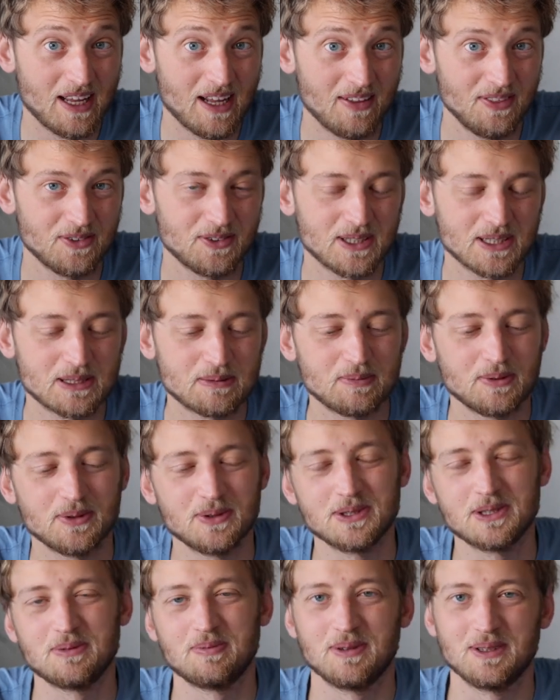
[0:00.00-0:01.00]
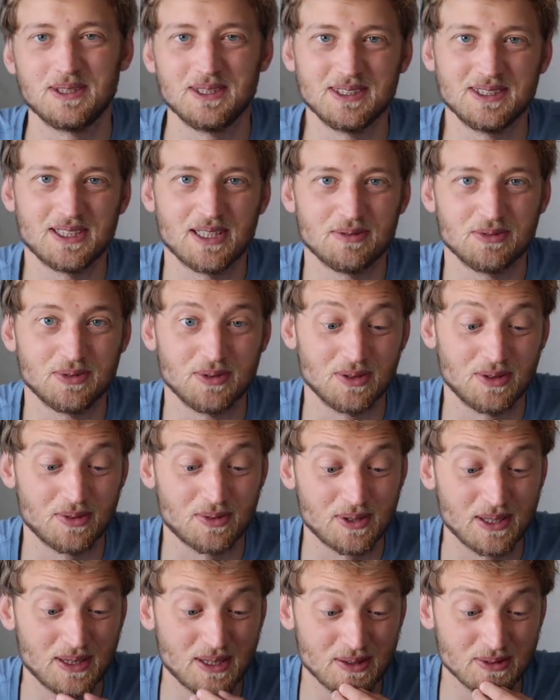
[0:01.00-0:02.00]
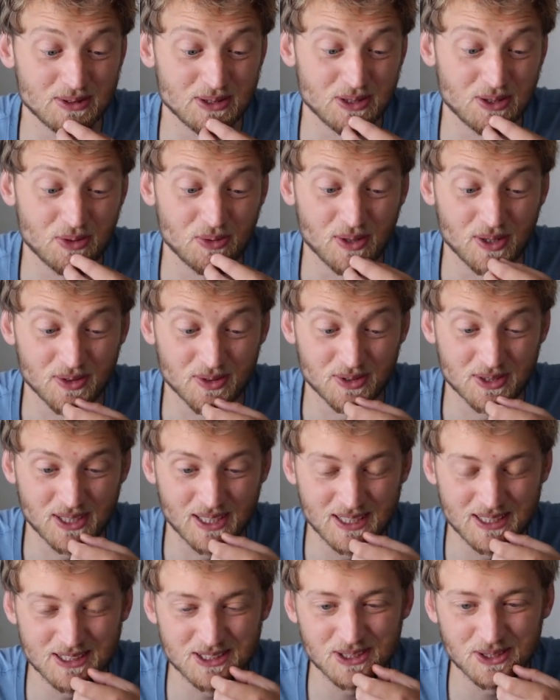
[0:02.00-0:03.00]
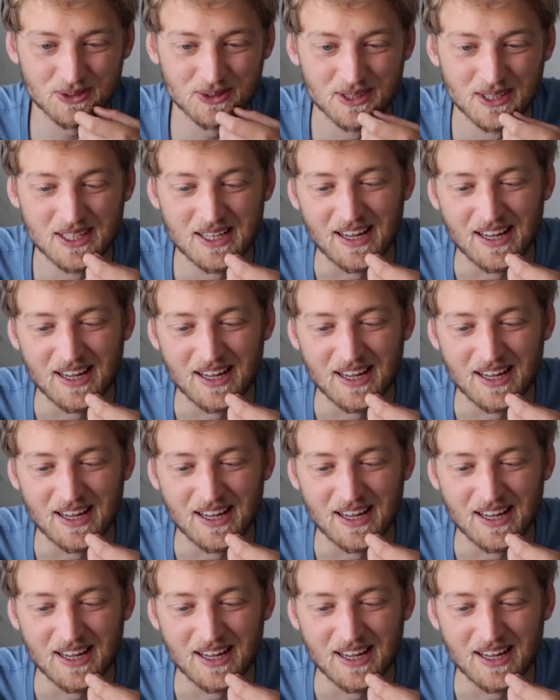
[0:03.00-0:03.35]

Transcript: underexposed, but this time with 3200 ISO.